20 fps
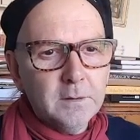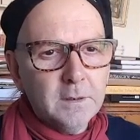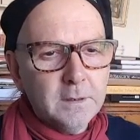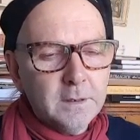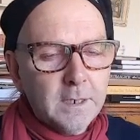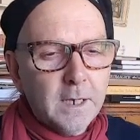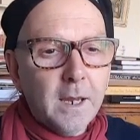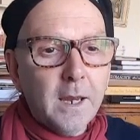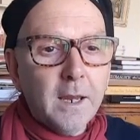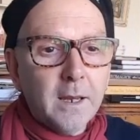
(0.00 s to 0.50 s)

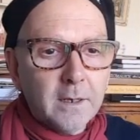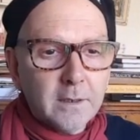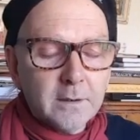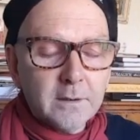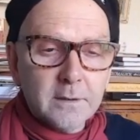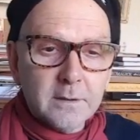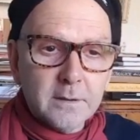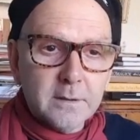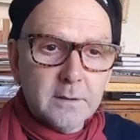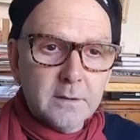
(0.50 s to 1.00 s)

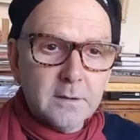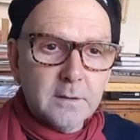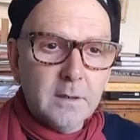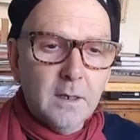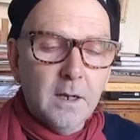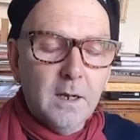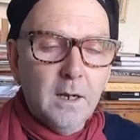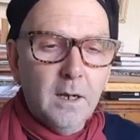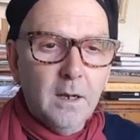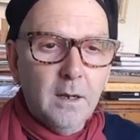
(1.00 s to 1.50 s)
texts
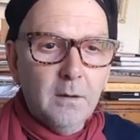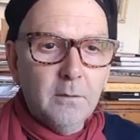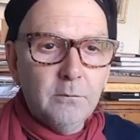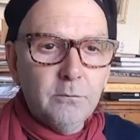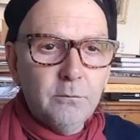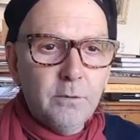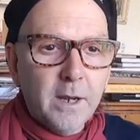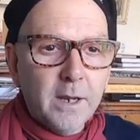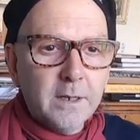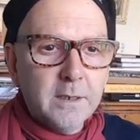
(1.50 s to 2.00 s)

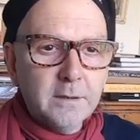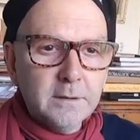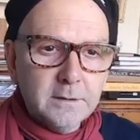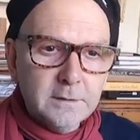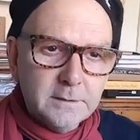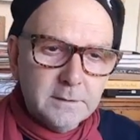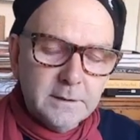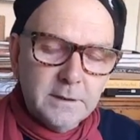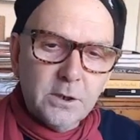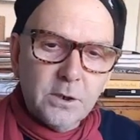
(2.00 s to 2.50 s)

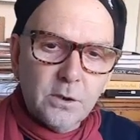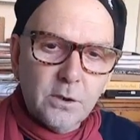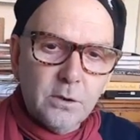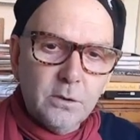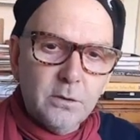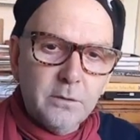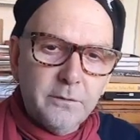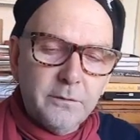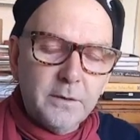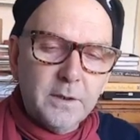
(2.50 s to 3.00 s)
regularly
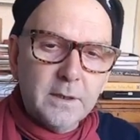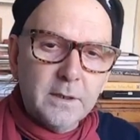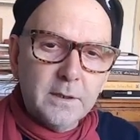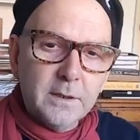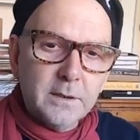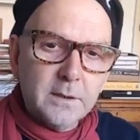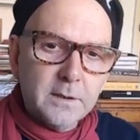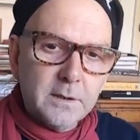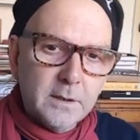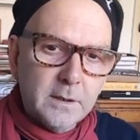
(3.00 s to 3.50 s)
show
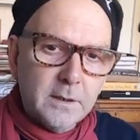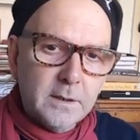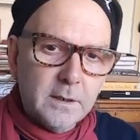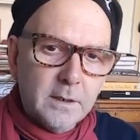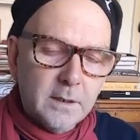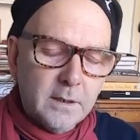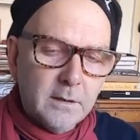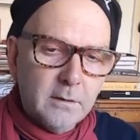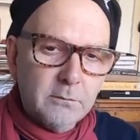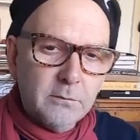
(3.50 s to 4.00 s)
figures that
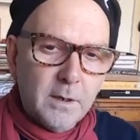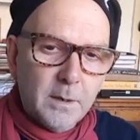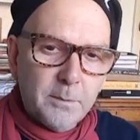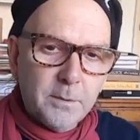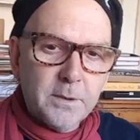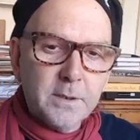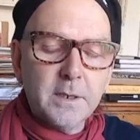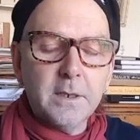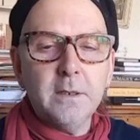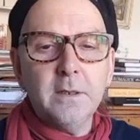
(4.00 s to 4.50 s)
are
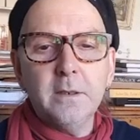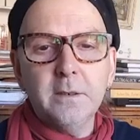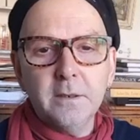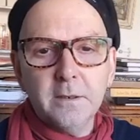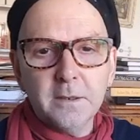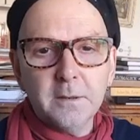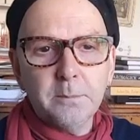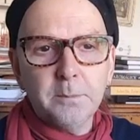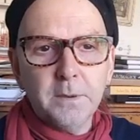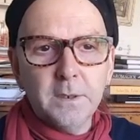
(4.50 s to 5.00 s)
represented
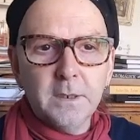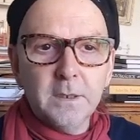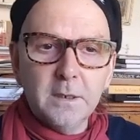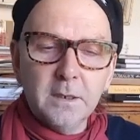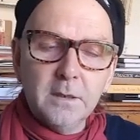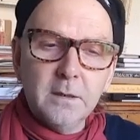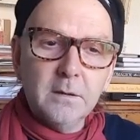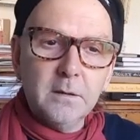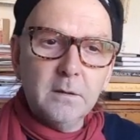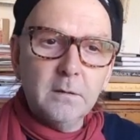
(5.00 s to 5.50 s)
as
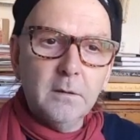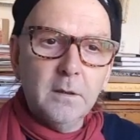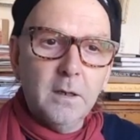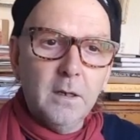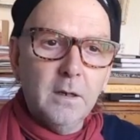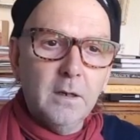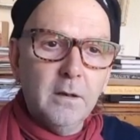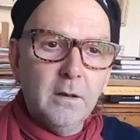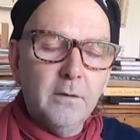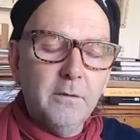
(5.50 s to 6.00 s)
being
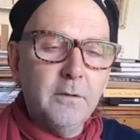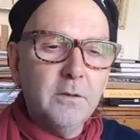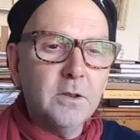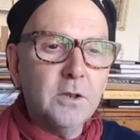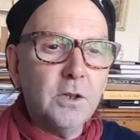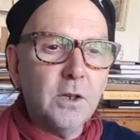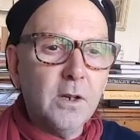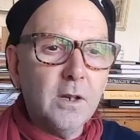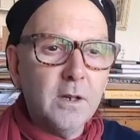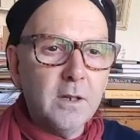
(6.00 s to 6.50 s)
of a
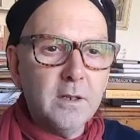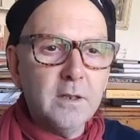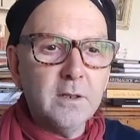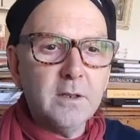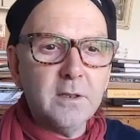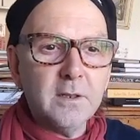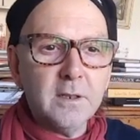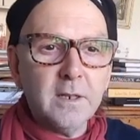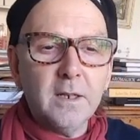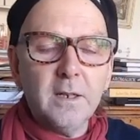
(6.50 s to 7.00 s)
giant
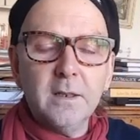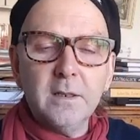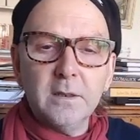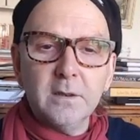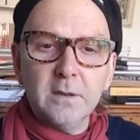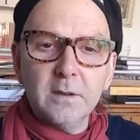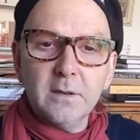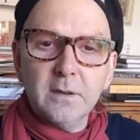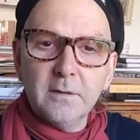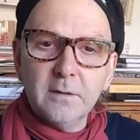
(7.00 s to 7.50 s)

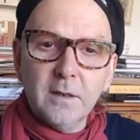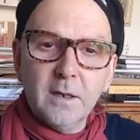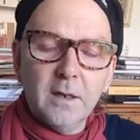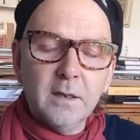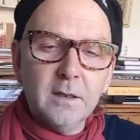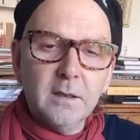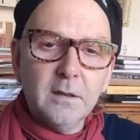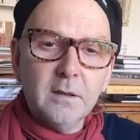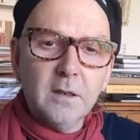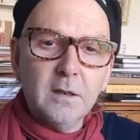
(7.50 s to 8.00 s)
status
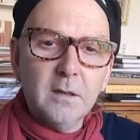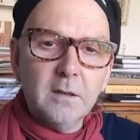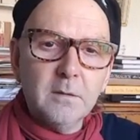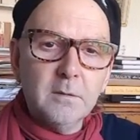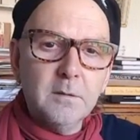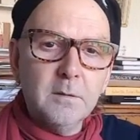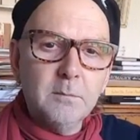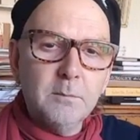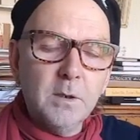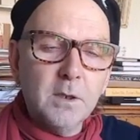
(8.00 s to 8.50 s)

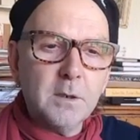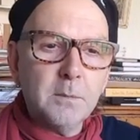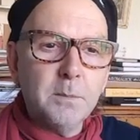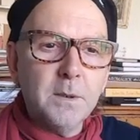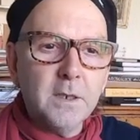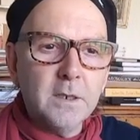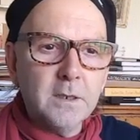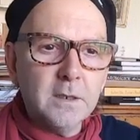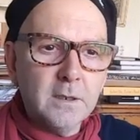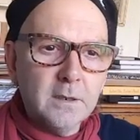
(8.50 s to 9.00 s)
and much
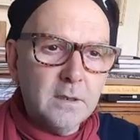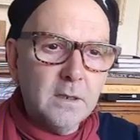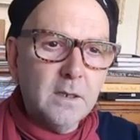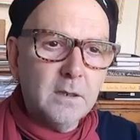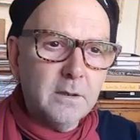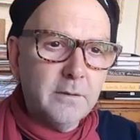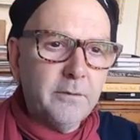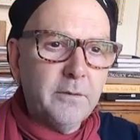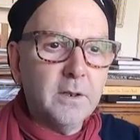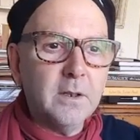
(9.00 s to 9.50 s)
bigger than the
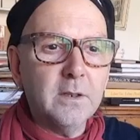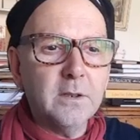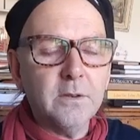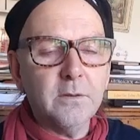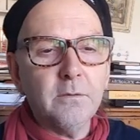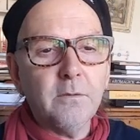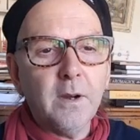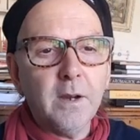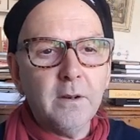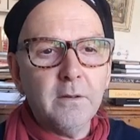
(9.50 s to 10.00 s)
other figures
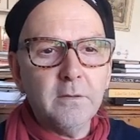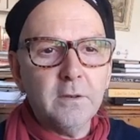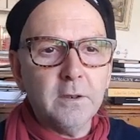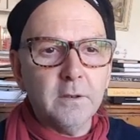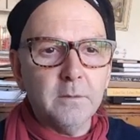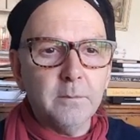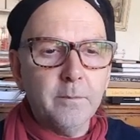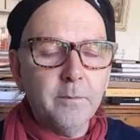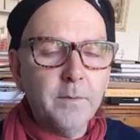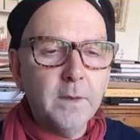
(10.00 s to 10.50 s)
around
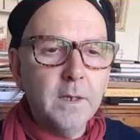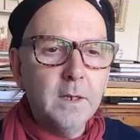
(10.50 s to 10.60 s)
them.